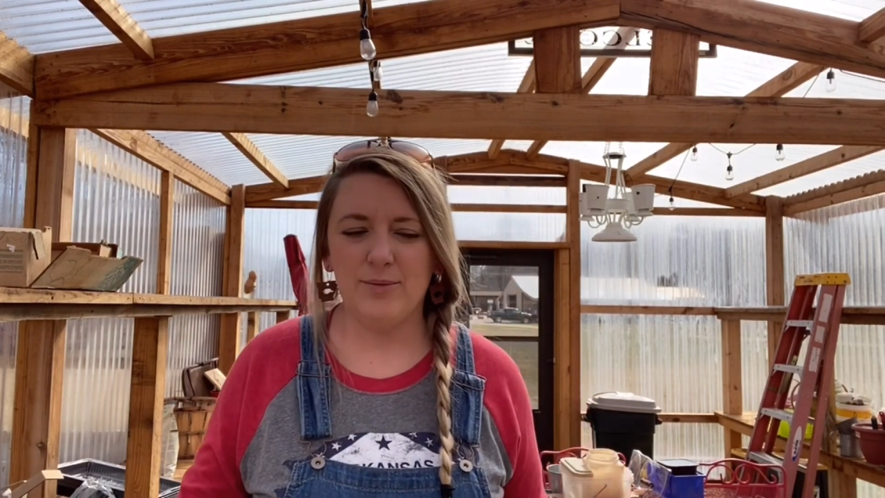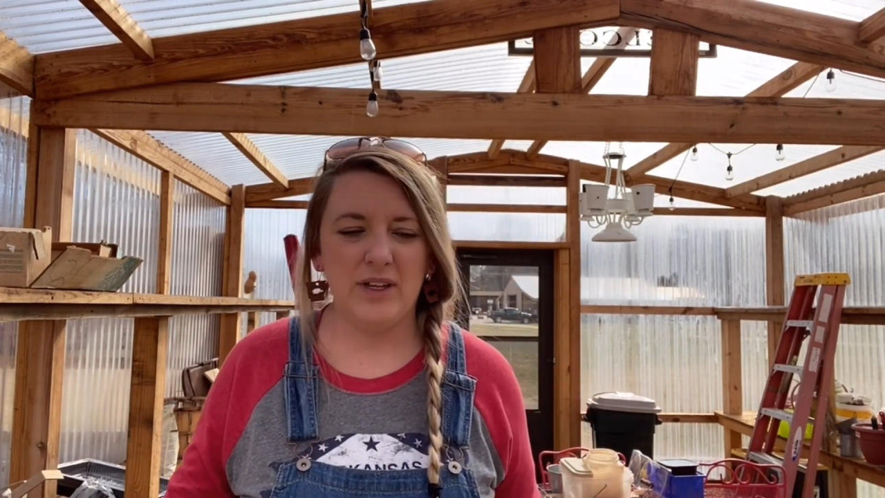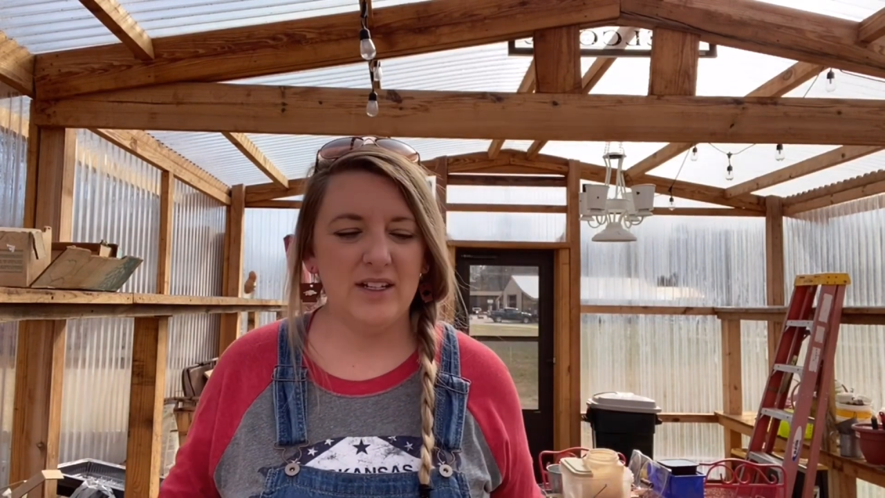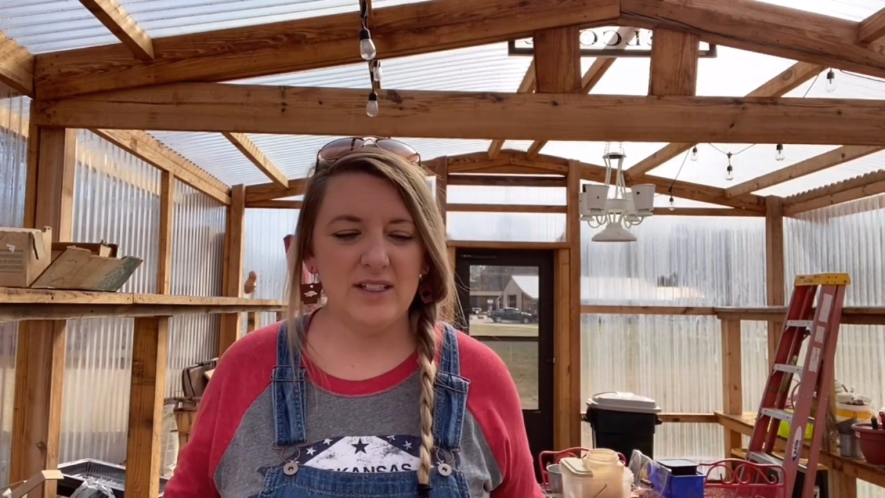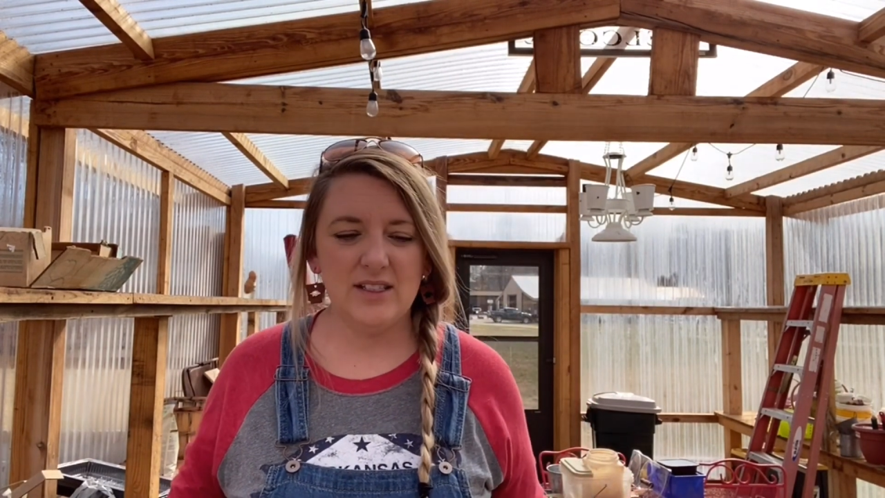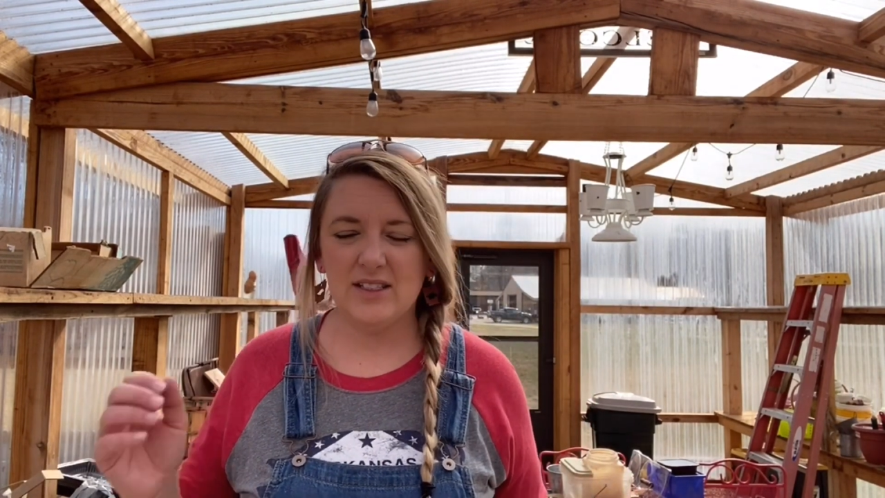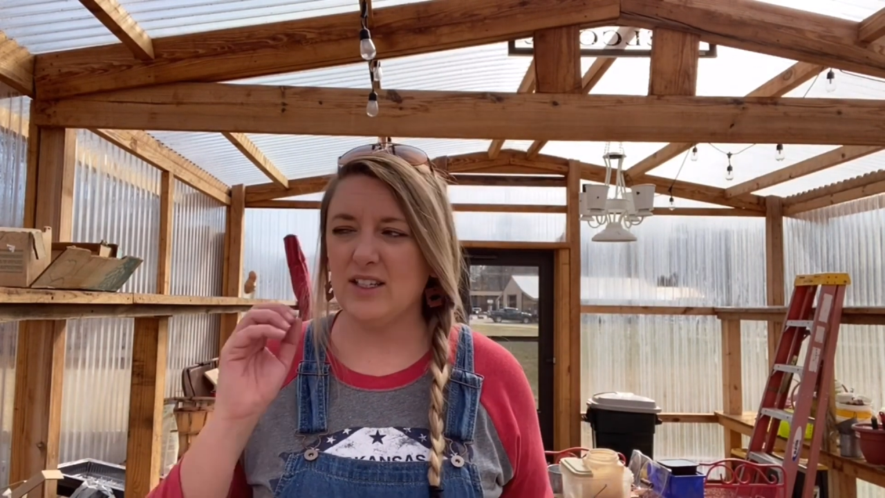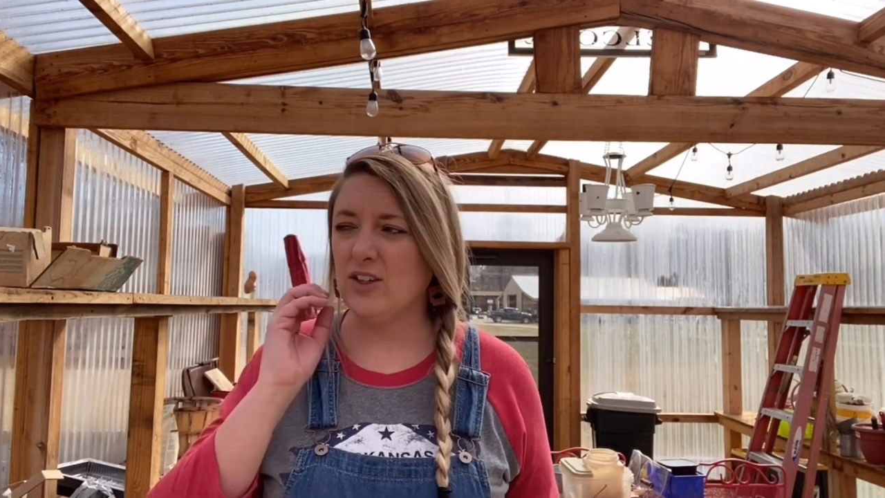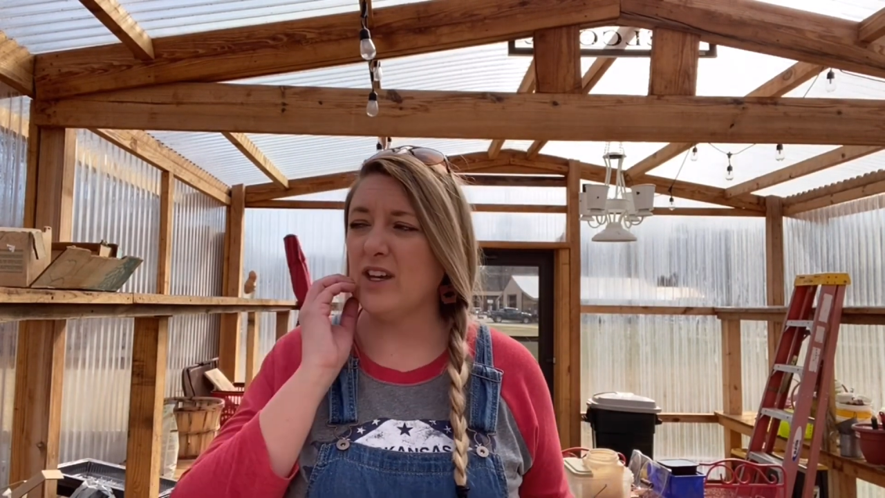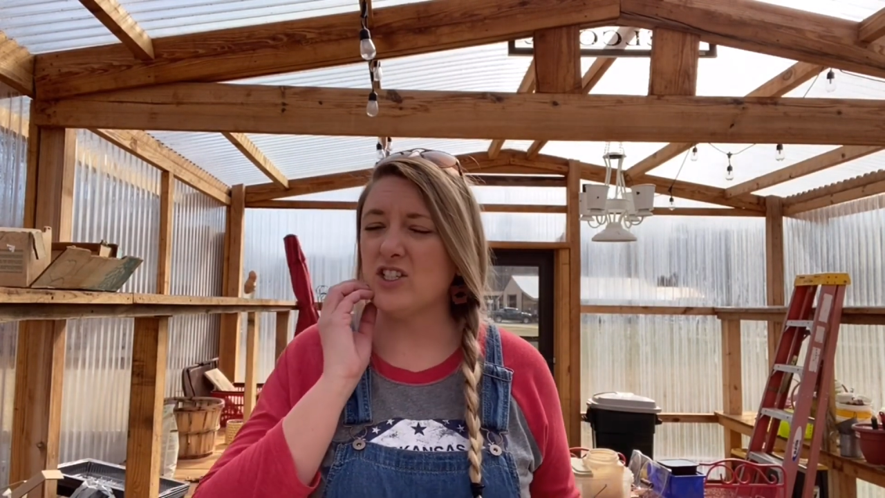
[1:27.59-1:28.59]
It is
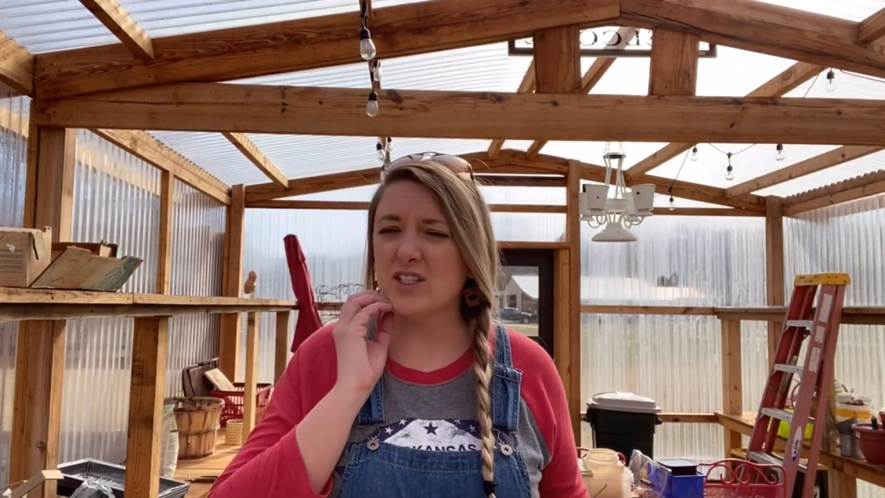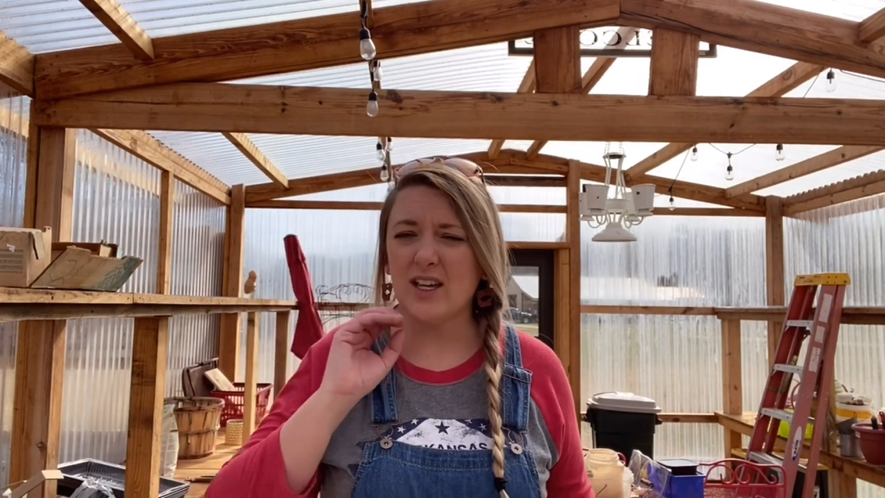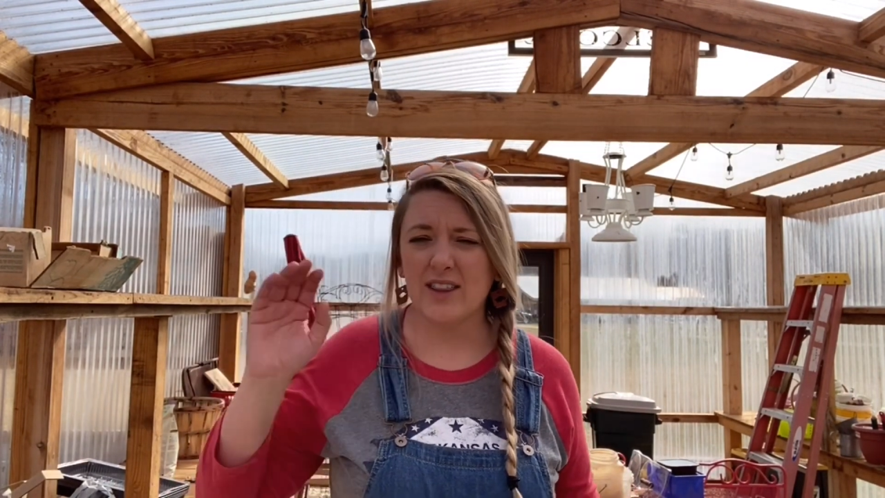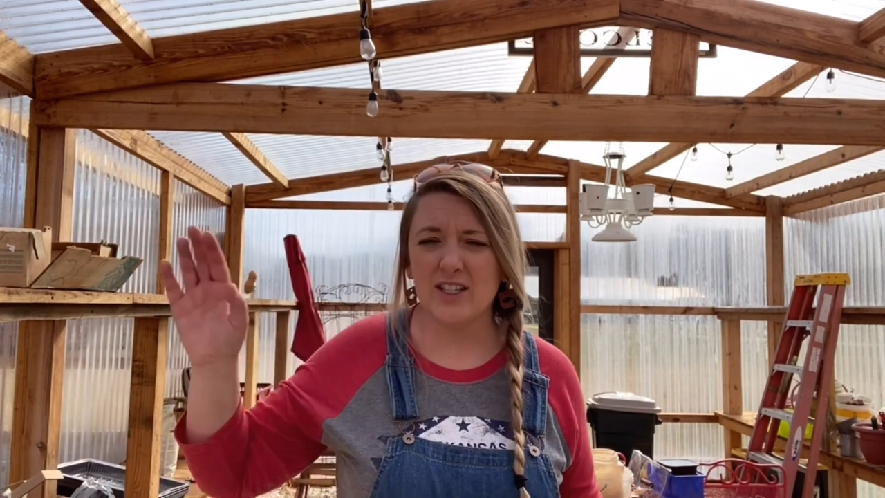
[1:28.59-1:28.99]
still, they just got the